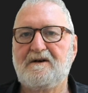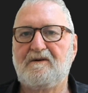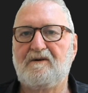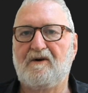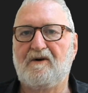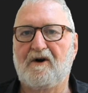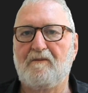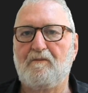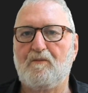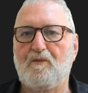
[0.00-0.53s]

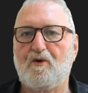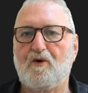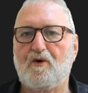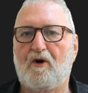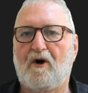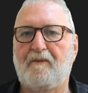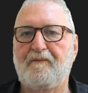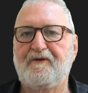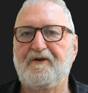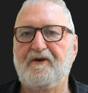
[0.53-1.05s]
right? More
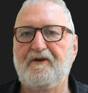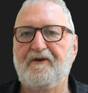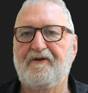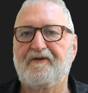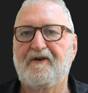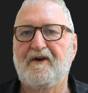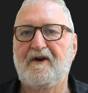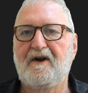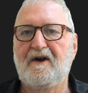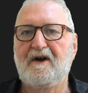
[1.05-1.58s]

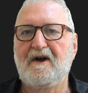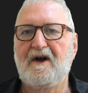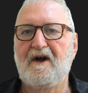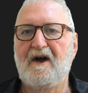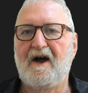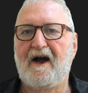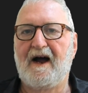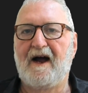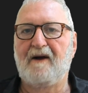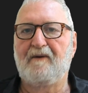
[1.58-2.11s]
options,
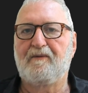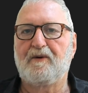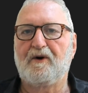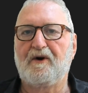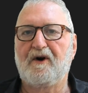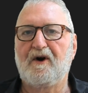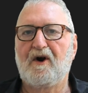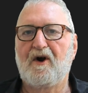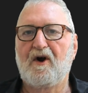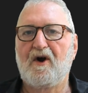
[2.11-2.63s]
and
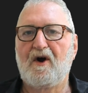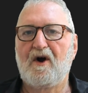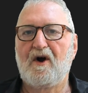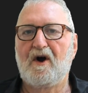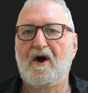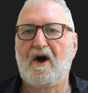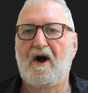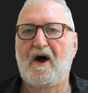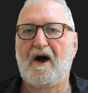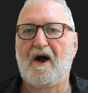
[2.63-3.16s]
put
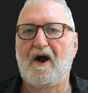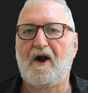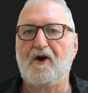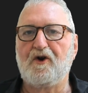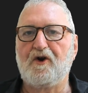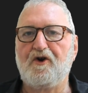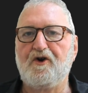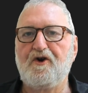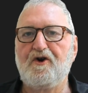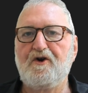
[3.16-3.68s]
a
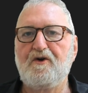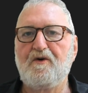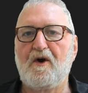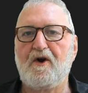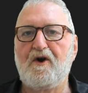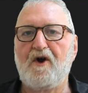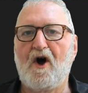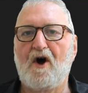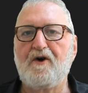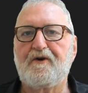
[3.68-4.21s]
new
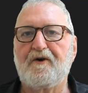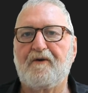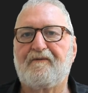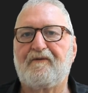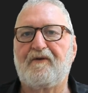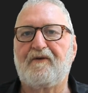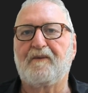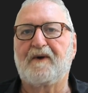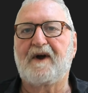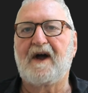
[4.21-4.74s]
note
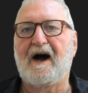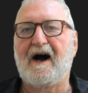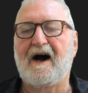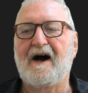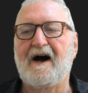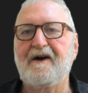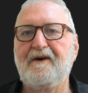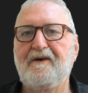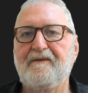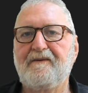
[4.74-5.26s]
from
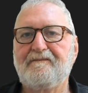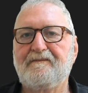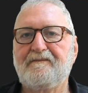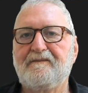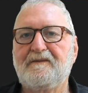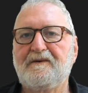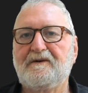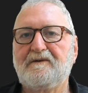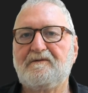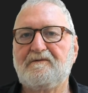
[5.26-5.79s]
card.
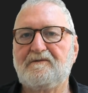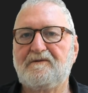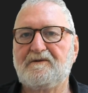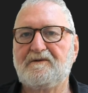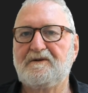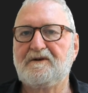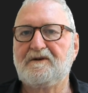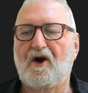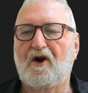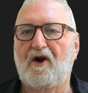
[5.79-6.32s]

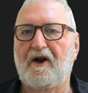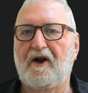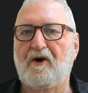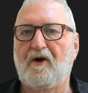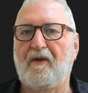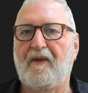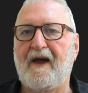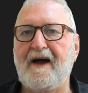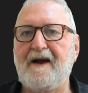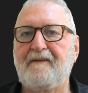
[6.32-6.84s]
Click
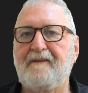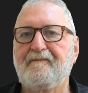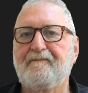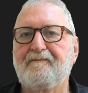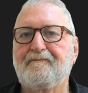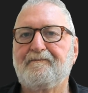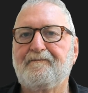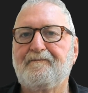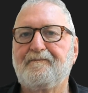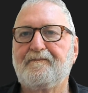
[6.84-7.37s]
on that,
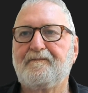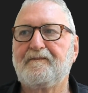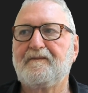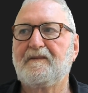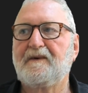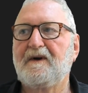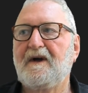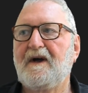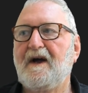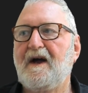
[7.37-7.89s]

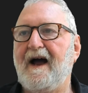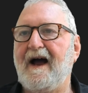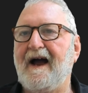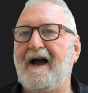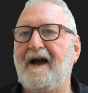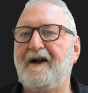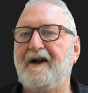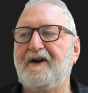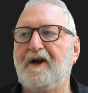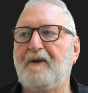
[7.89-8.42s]

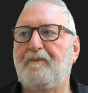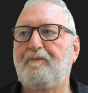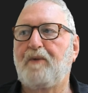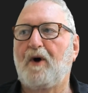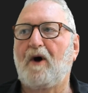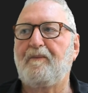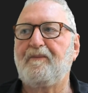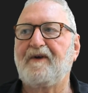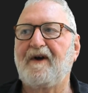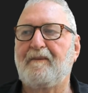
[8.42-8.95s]
and it
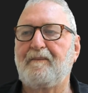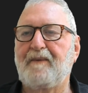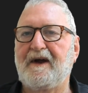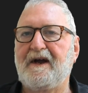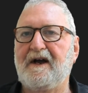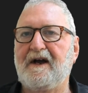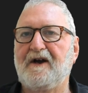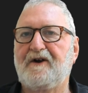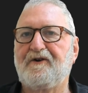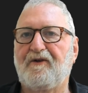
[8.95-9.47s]
pops up
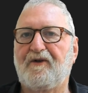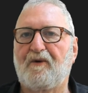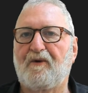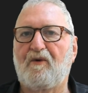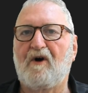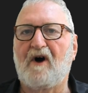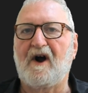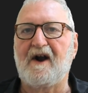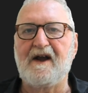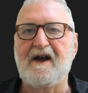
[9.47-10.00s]
here to the
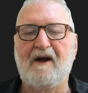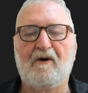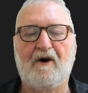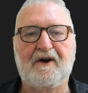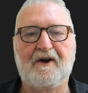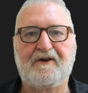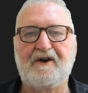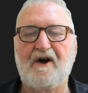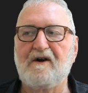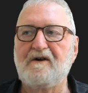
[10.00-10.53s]
right. Now, I
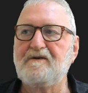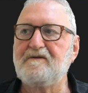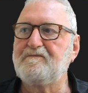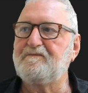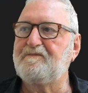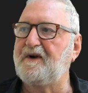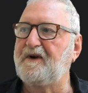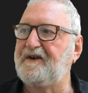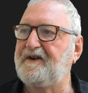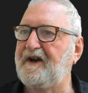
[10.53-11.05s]
don't
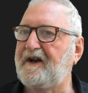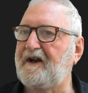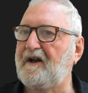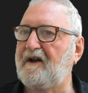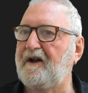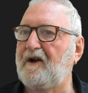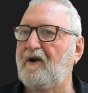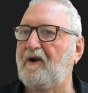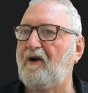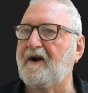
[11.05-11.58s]

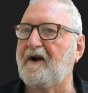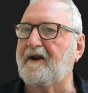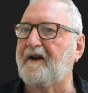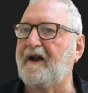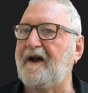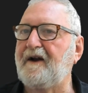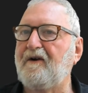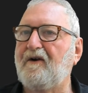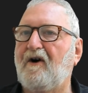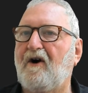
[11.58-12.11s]
particularly like
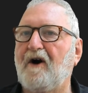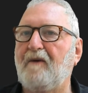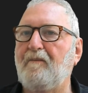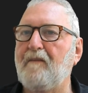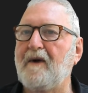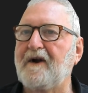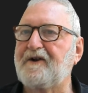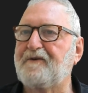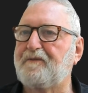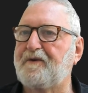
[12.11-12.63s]
that. I'd
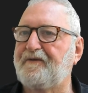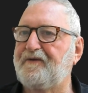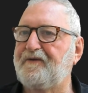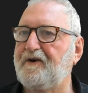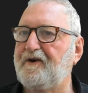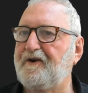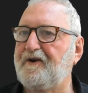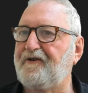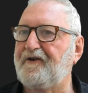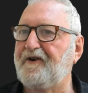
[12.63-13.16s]
much
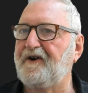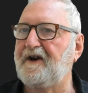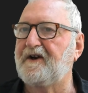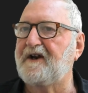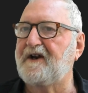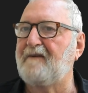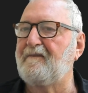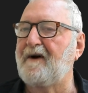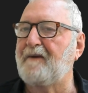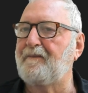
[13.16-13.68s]
prefer to see
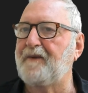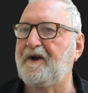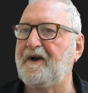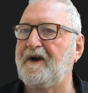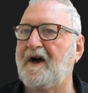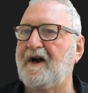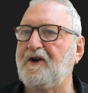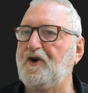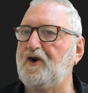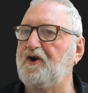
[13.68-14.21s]
it come up in
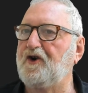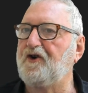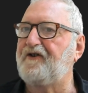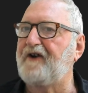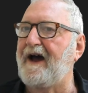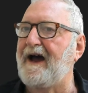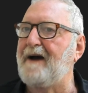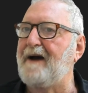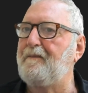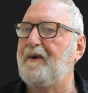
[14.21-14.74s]
a new
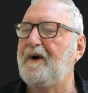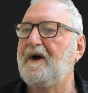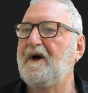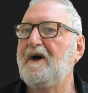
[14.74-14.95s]
tab.